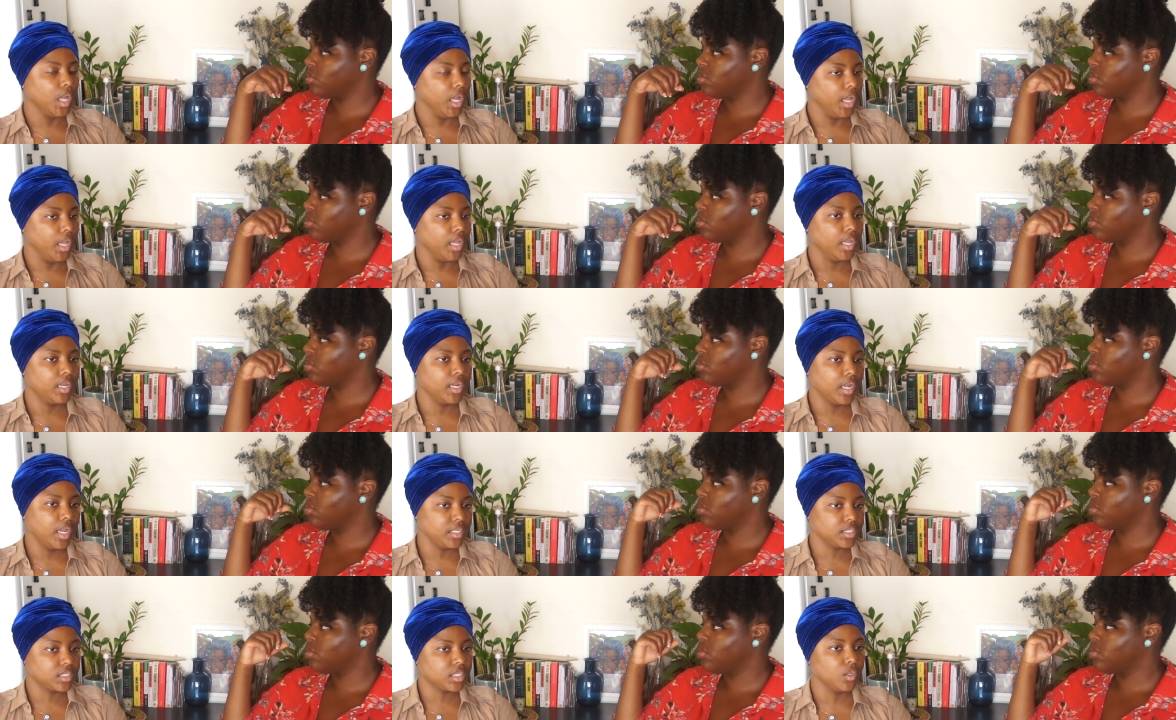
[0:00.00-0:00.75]
Speaker 1: by and
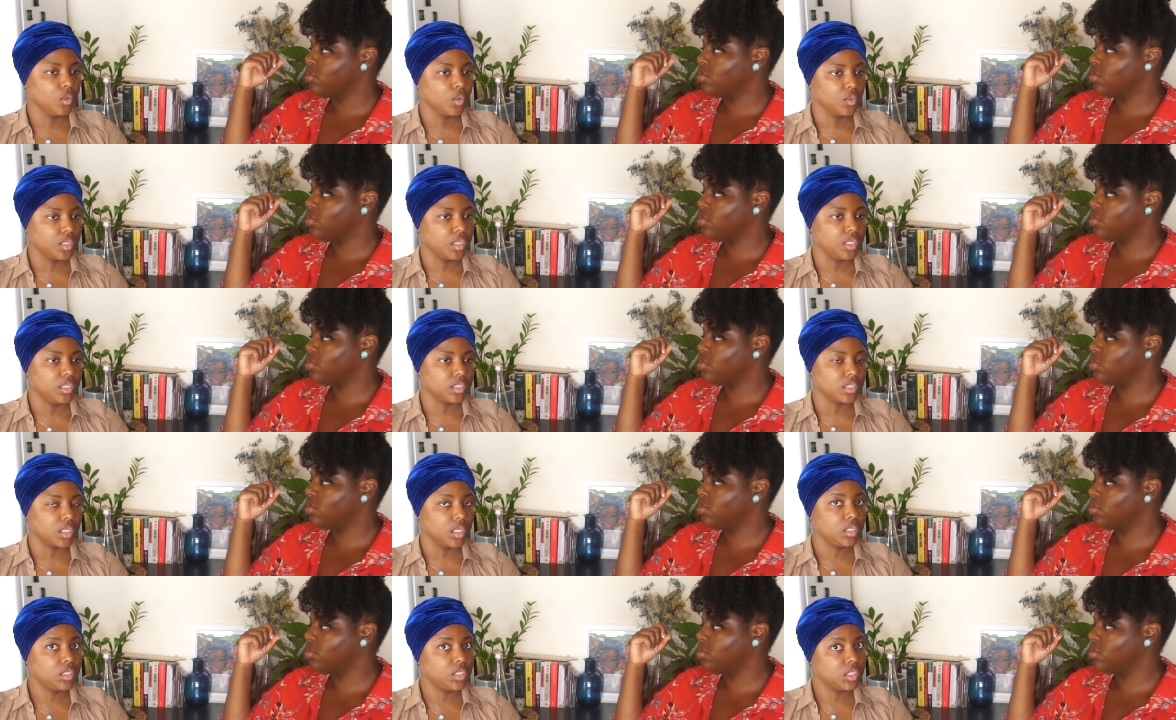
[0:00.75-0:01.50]
I see all
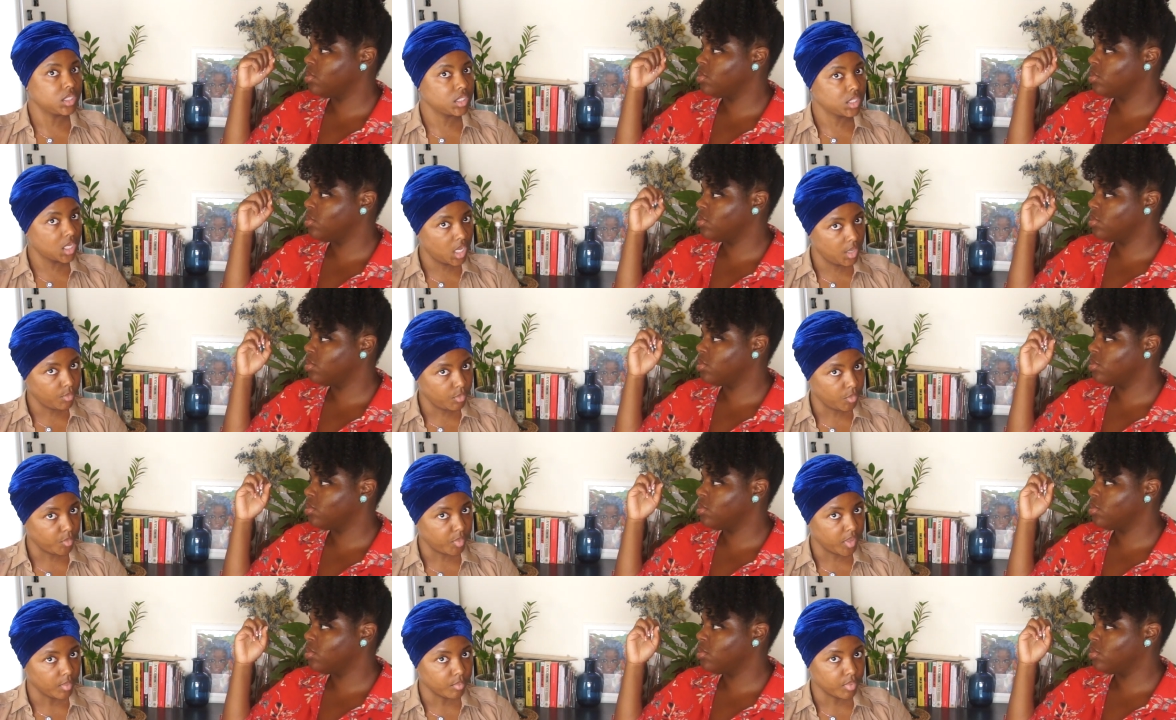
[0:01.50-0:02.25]
these
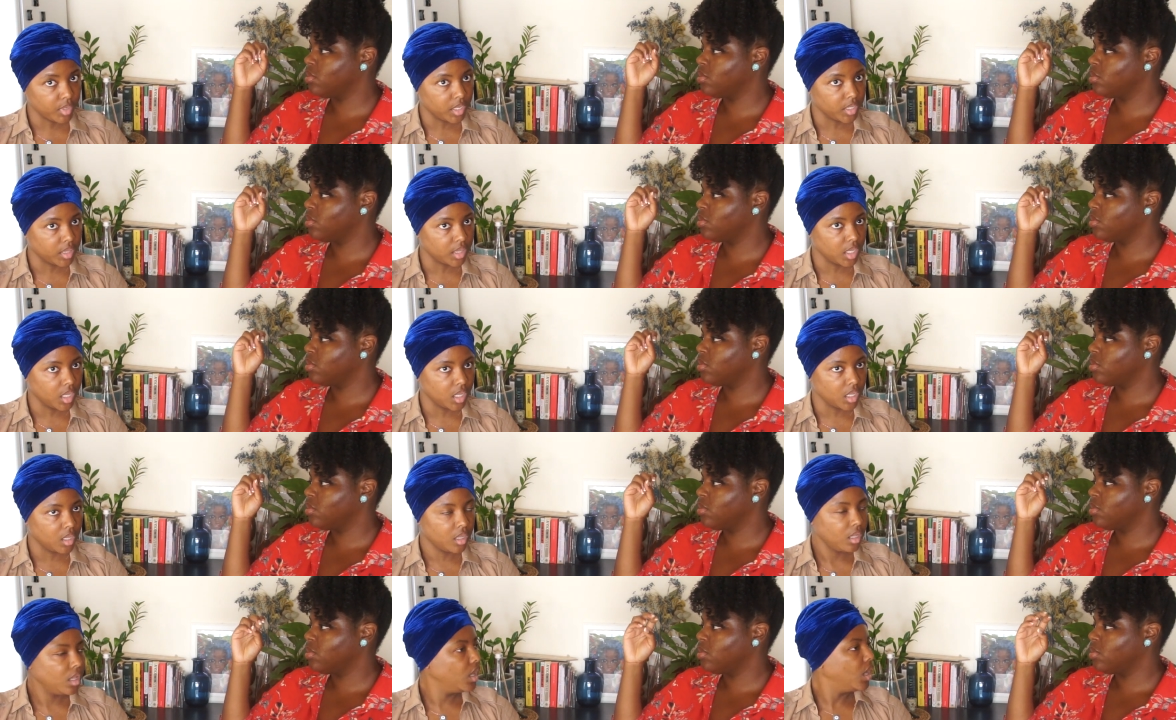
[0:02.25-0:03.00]
disabled people in
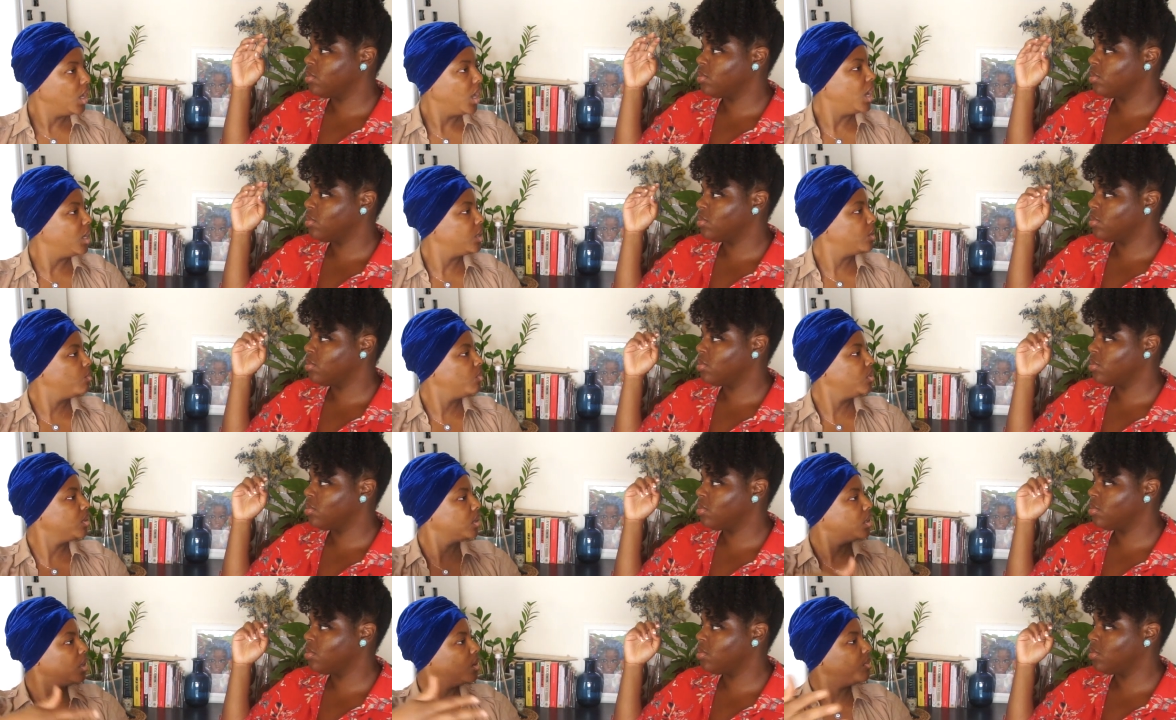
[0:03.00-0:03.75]
there. I don't
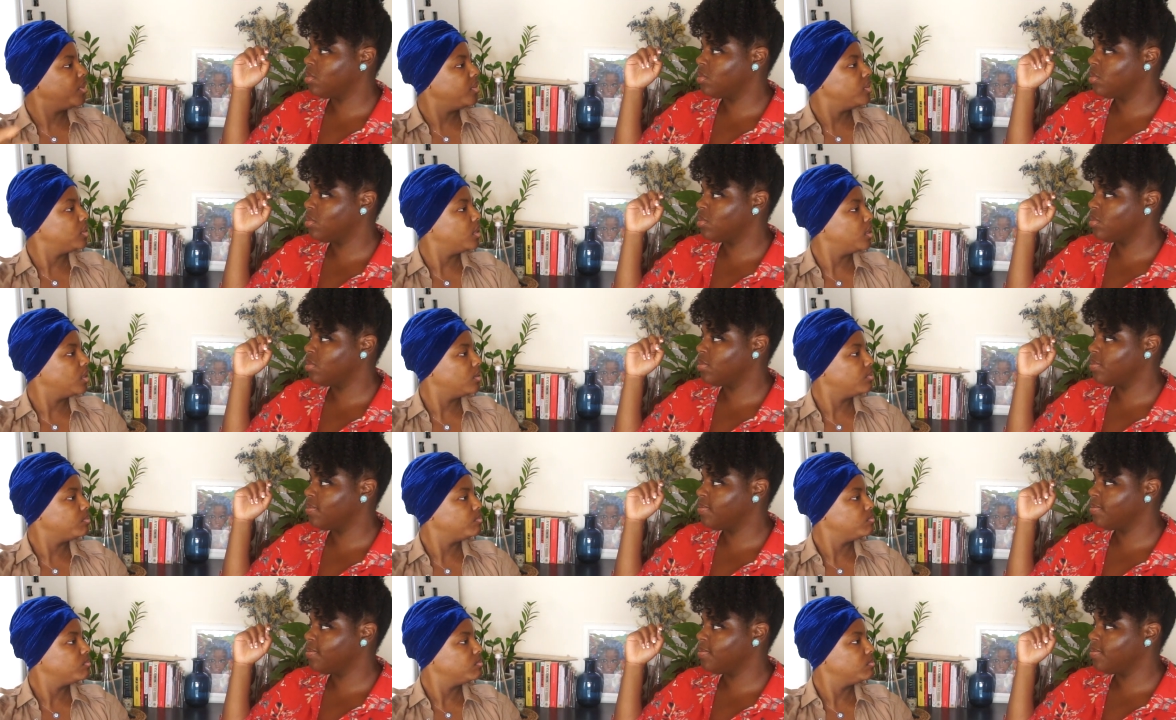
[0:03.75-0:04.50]
want to go in
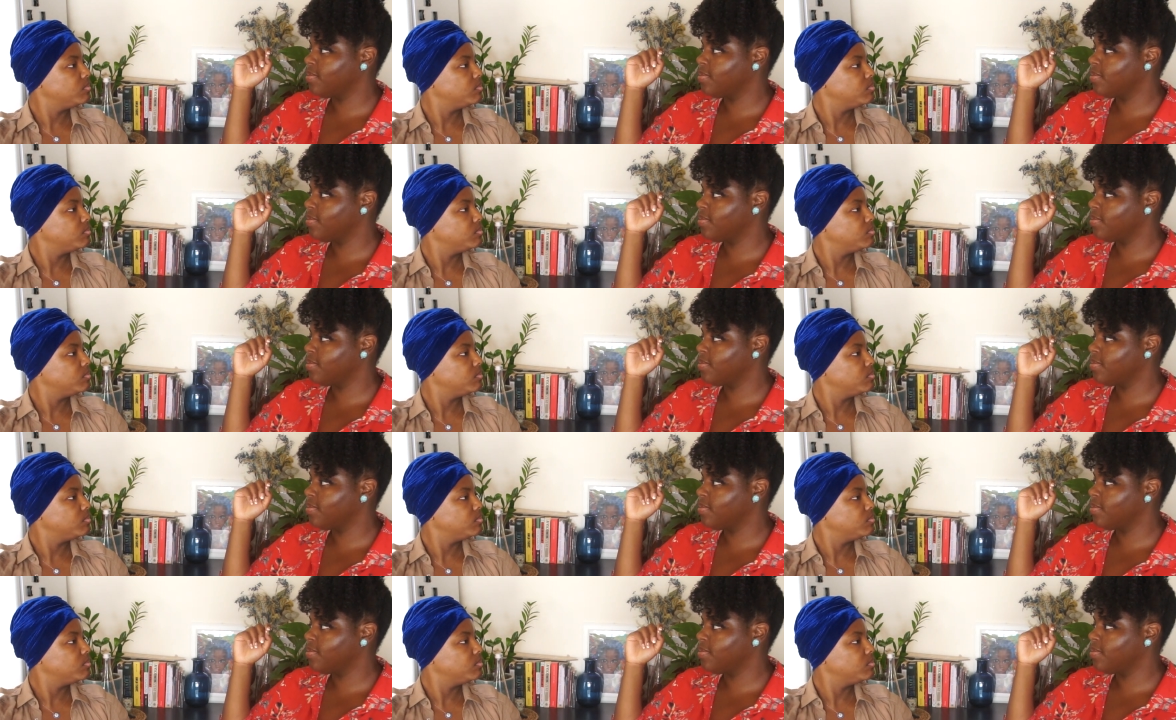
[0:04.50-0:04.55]
there.